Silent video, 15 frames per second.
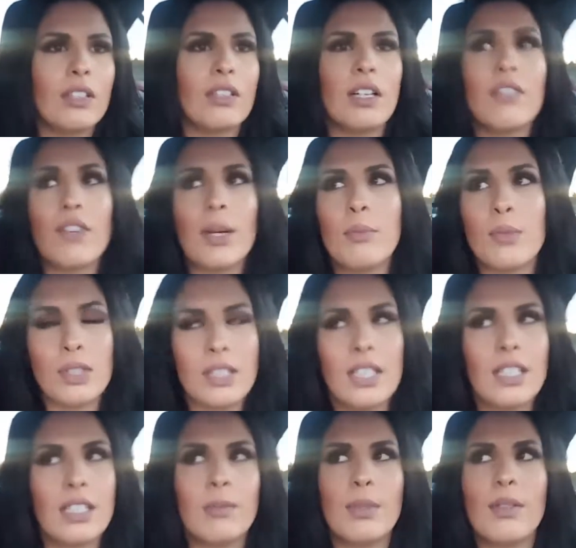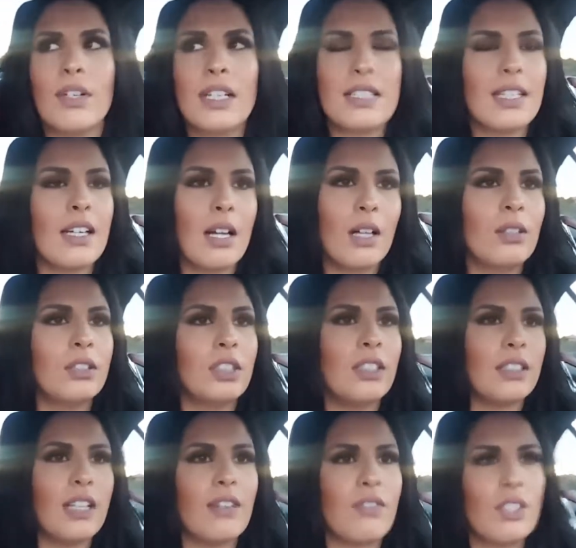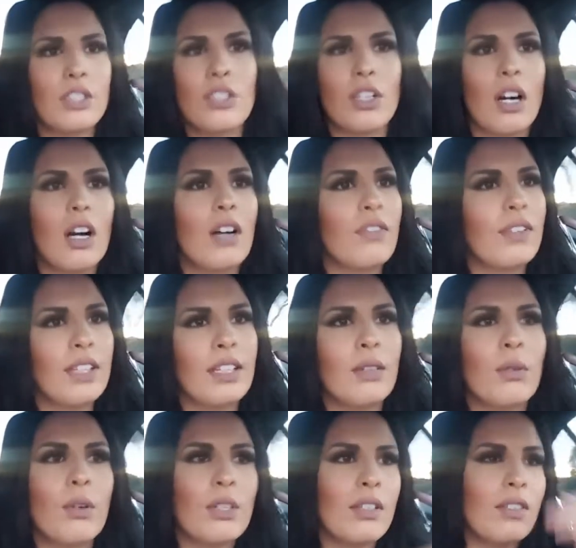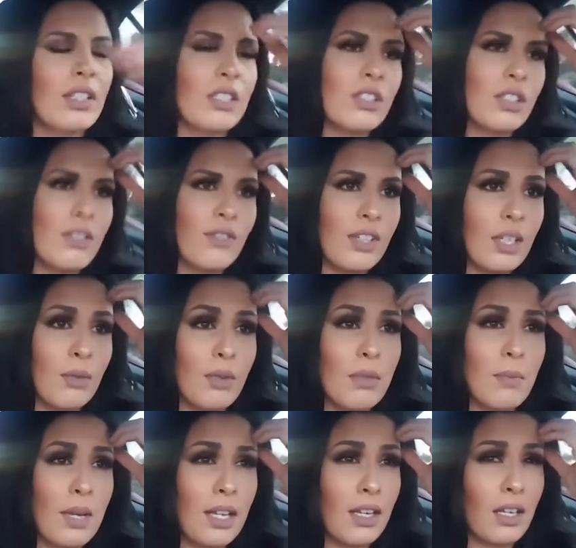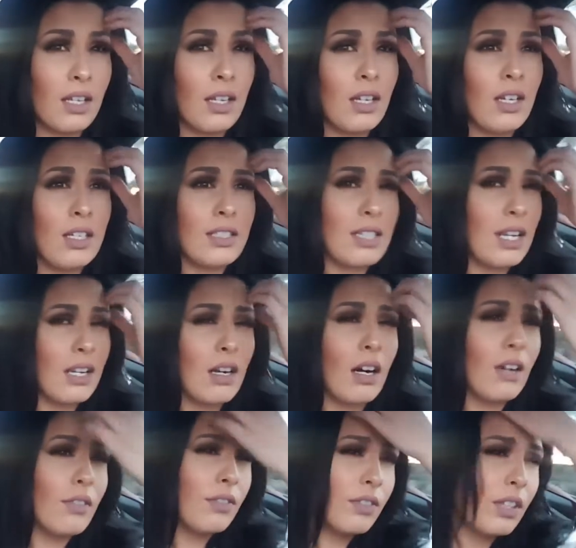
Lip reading: if I'm really gonna be racing, I'll turn that feature off and it won't even interfere with my takeoff.